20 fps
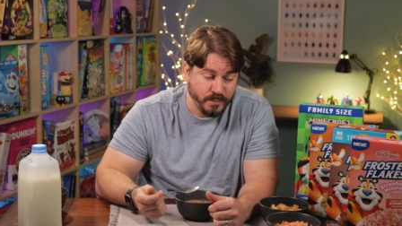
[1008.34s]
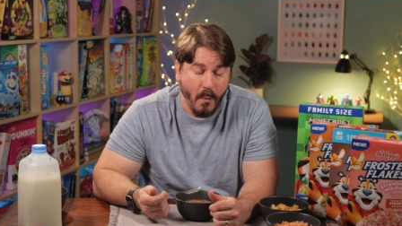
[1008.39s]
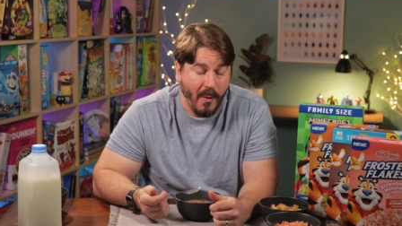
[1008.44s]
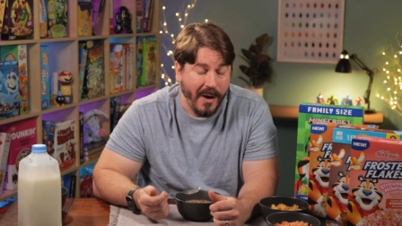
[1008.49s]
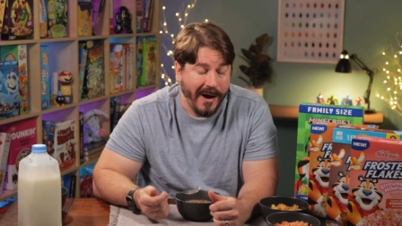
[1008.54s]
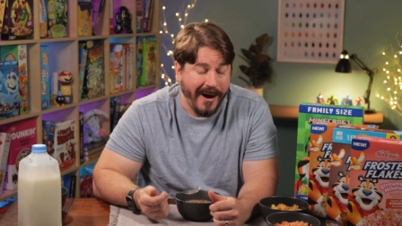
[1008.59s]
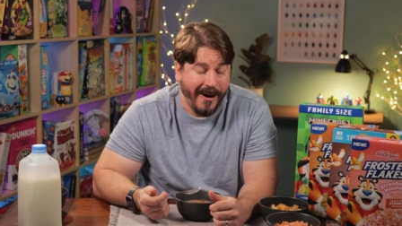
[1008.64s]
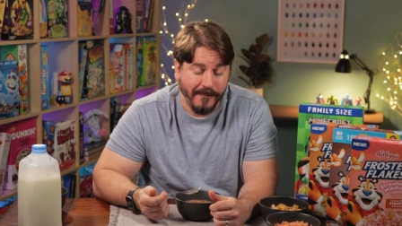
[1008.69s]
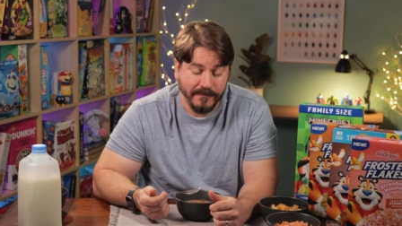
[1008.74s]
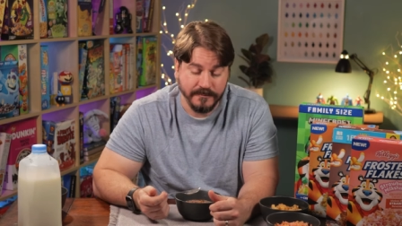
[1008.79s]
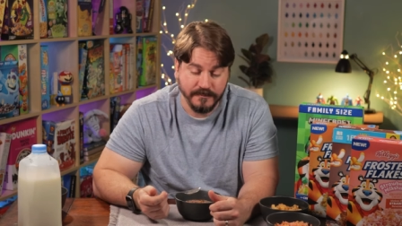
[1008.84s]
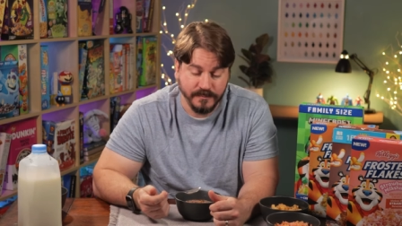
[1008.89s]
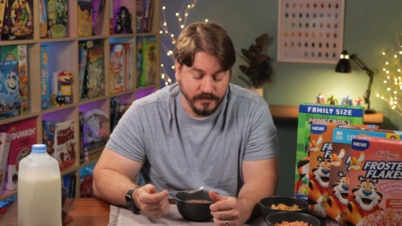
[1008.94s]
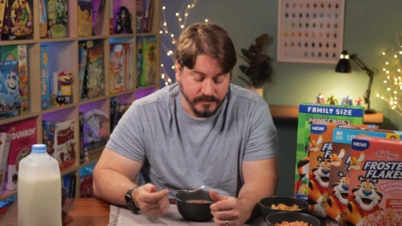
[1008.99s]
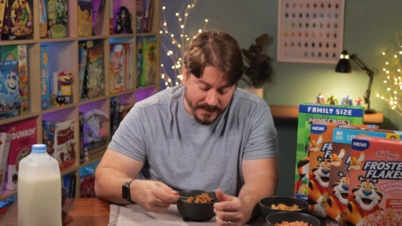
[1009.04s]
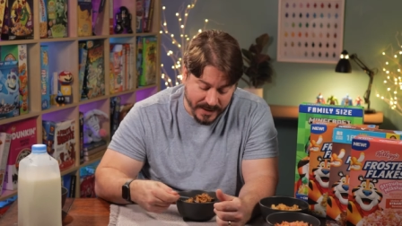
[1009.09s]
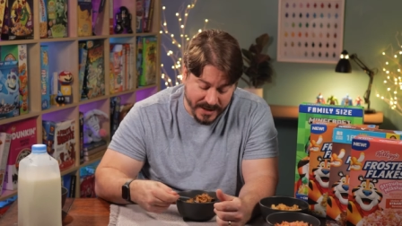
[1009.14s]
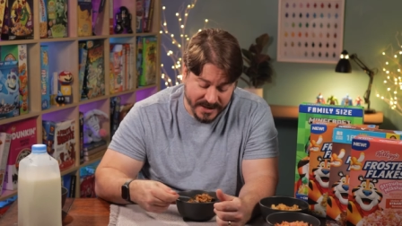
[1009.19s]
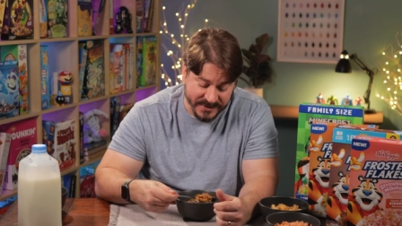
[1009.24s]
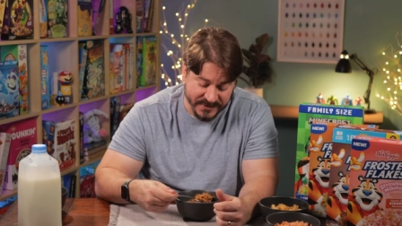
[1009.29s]
Wow.
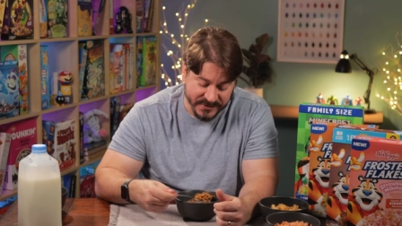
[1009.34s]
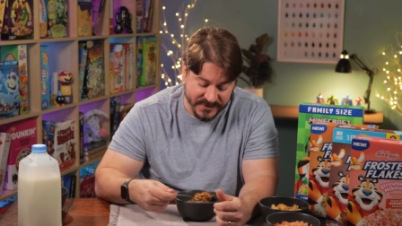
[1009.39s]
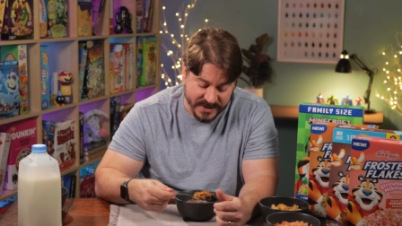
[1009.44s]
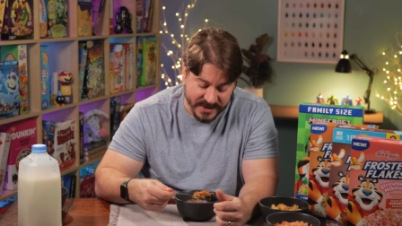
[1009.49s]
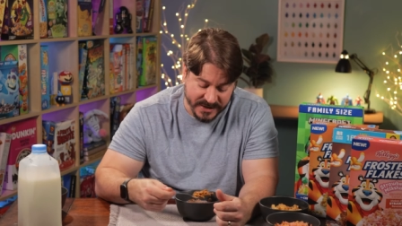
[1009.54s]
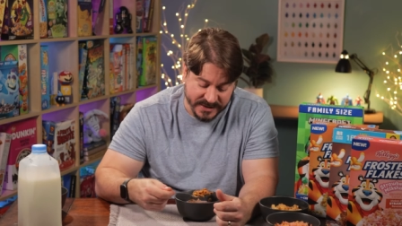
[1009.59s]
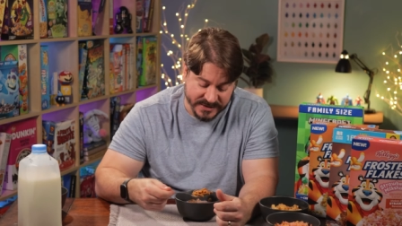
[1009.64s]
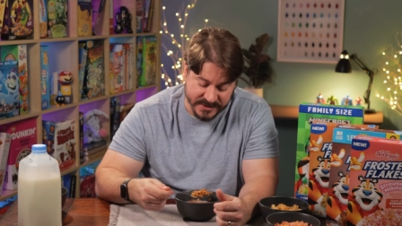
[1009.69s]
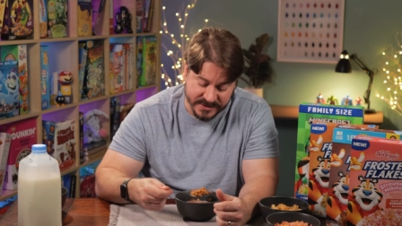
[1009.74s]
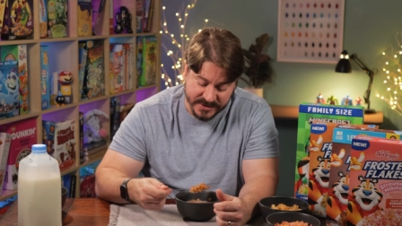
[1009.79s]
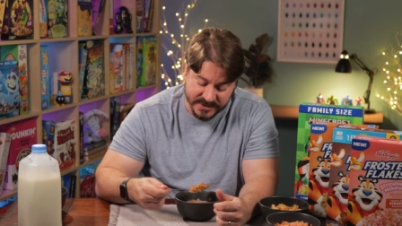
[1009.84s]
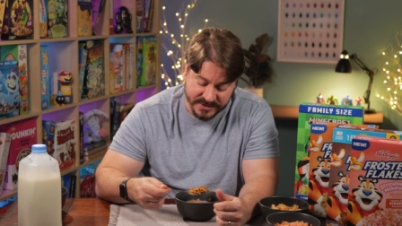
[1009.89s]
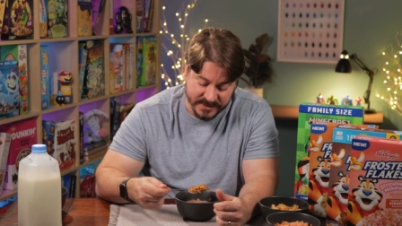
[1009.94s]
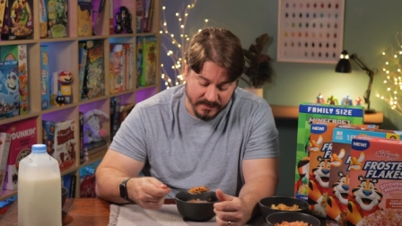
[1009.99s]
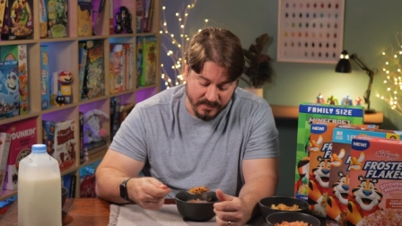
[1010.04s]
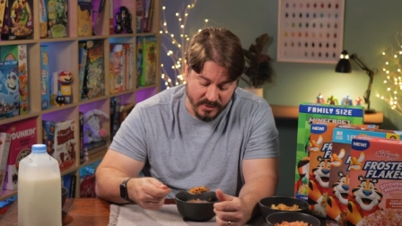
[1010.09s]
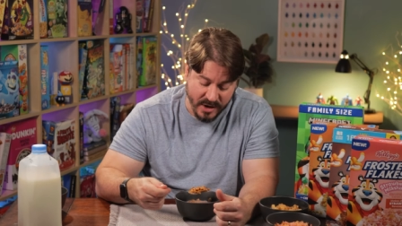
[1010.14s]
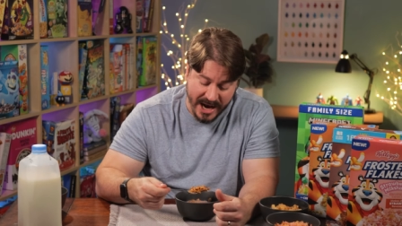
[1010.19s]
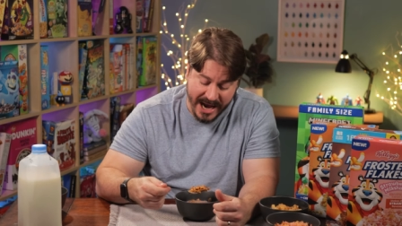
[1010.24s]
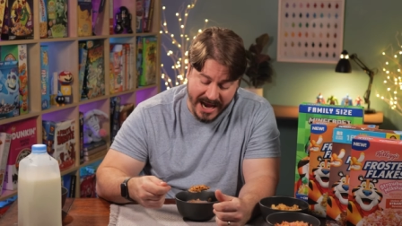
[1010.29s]
This is the
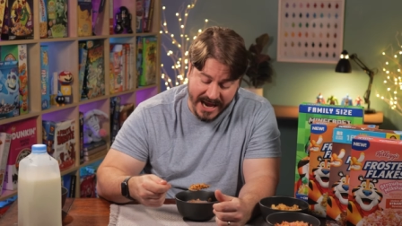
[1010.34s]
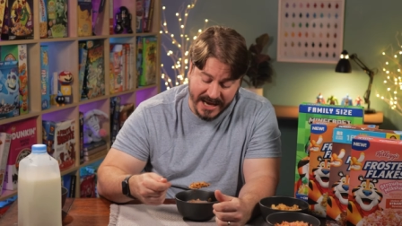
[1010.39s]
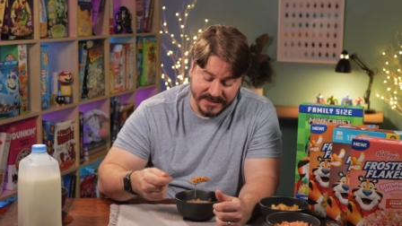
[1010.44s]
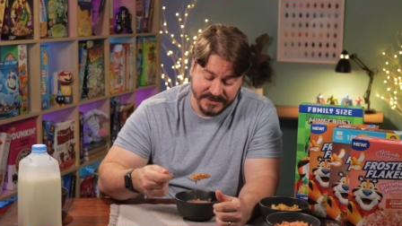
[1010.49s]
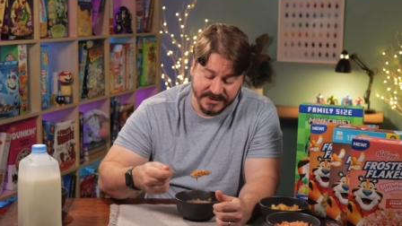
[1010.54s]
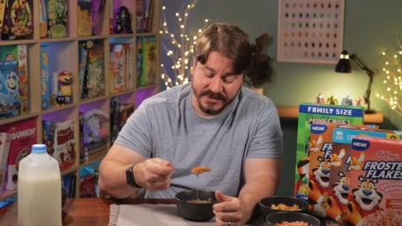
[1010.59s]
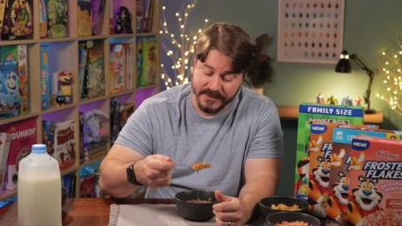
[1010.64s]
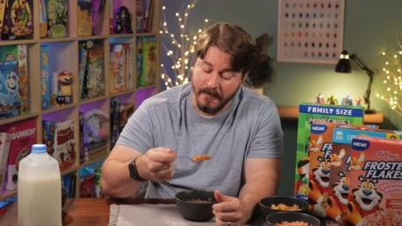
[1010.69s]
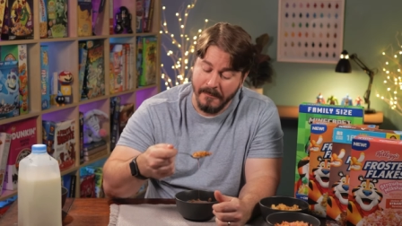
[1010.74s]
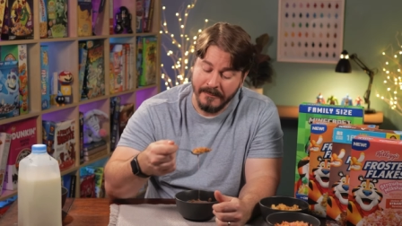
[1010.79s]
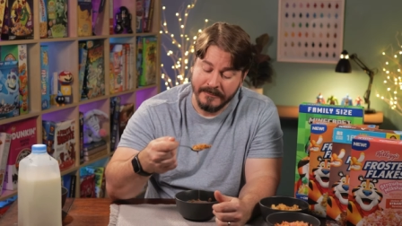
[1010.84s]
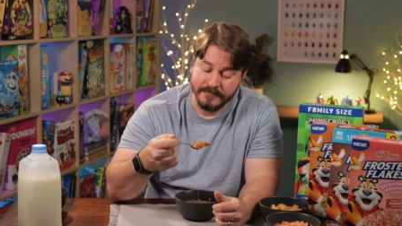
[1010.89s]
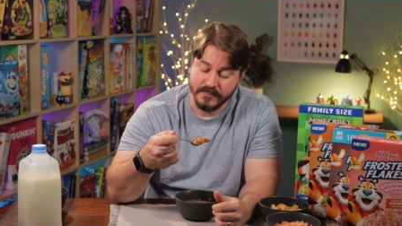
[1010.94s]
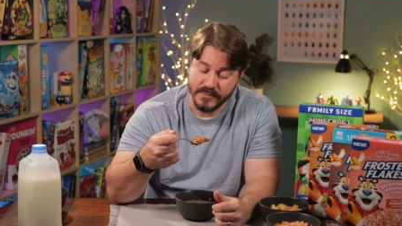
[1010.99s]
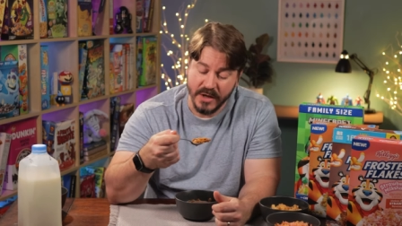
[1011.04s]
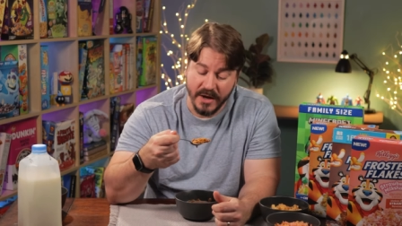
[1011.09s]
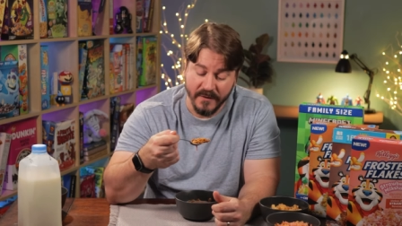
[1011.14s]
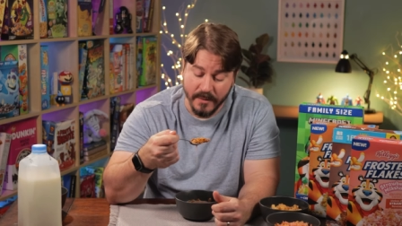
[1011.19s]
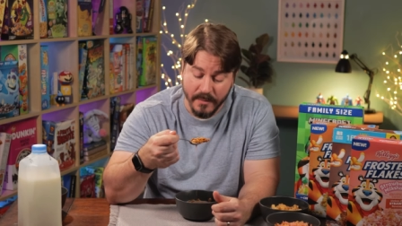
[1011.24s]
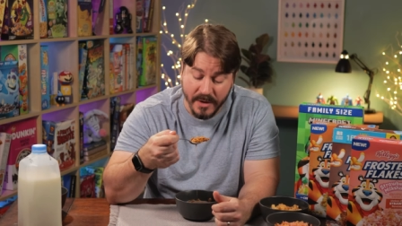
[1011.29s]
surprise
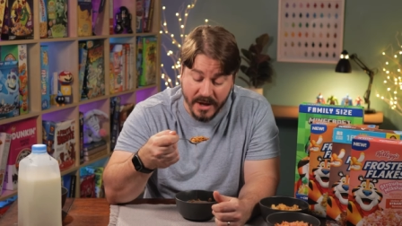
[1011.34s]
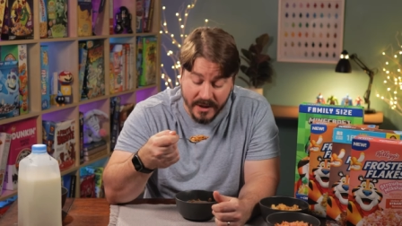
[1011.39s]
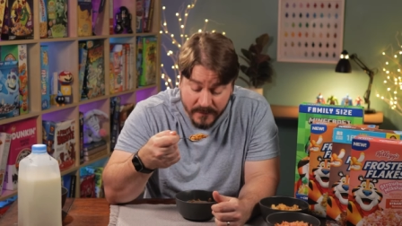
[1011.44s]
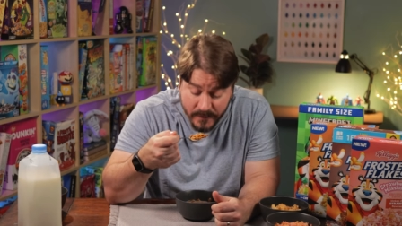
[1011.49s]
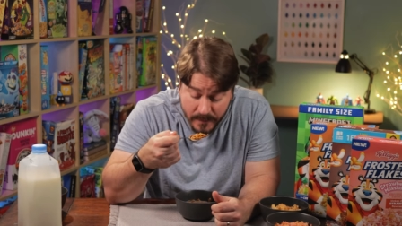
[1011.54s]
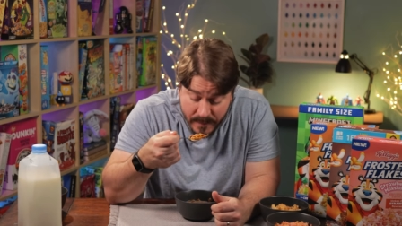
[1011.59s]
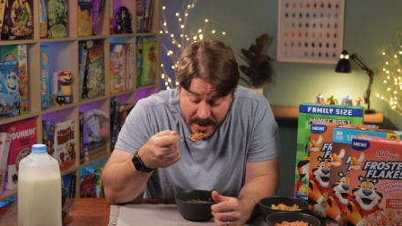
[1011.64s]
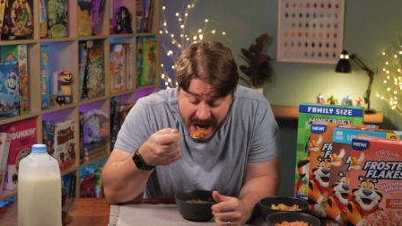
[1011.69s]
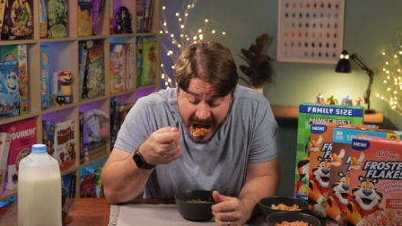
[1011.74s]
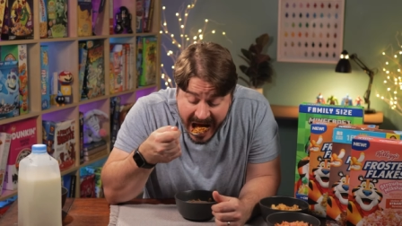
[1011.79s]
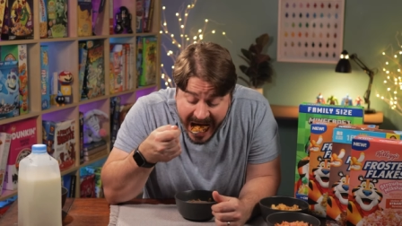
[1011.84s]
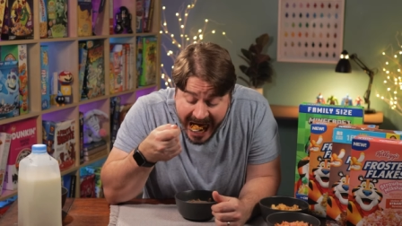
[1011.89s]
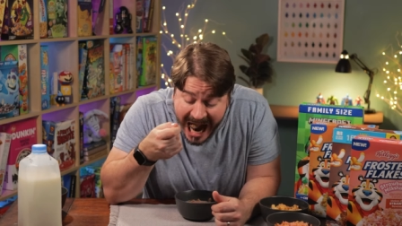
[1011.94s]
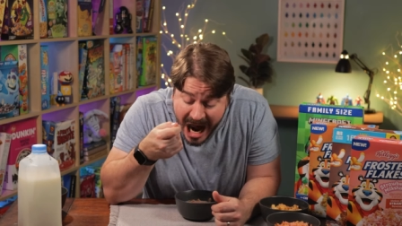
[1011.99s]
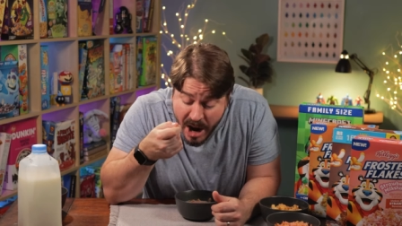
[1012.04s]
of the month for me.